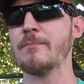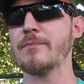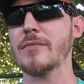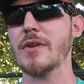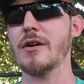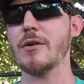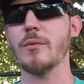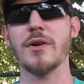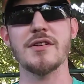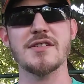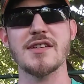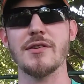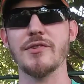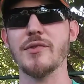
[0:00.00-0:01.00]
when it
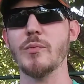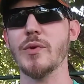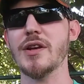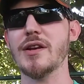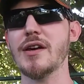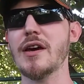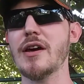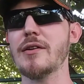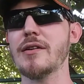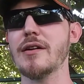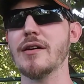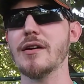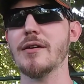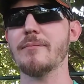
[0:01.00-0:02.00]
sailed and went down.
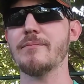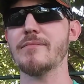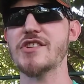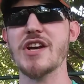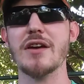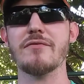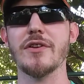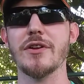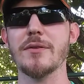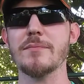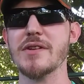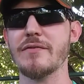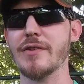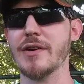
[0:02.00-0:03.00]
Jack
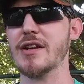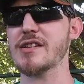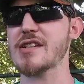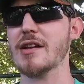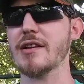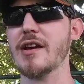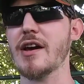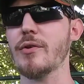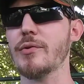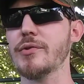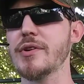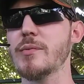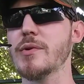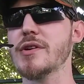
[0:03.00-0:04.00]
Phillips, I forget exactly how old
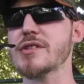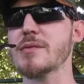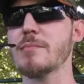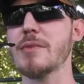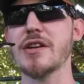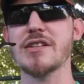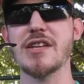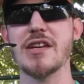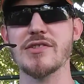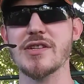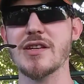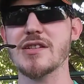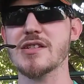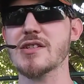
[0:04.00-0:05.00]
he was, but it tells
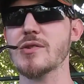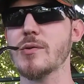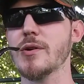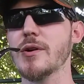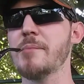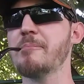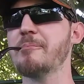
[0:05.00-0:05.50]
his story.